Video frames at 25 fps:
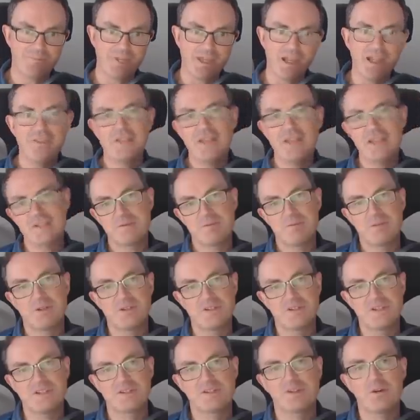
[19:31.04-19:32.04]
And that's
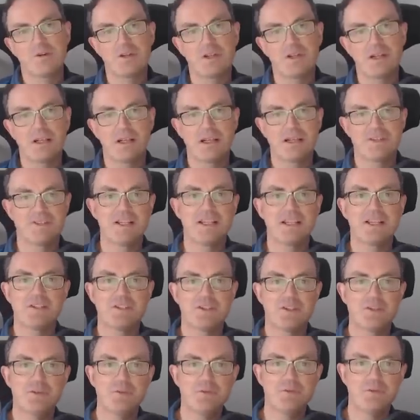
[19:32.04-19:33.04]
because it's got the classic
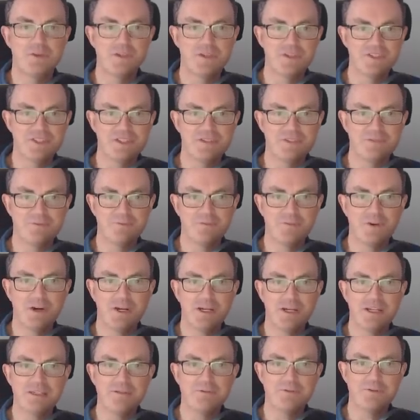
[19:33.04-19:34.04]
2 versus
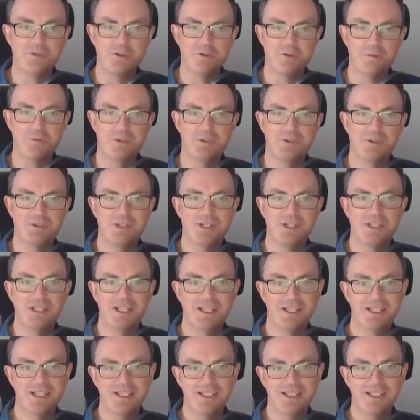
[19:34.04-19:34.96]
5 geometry.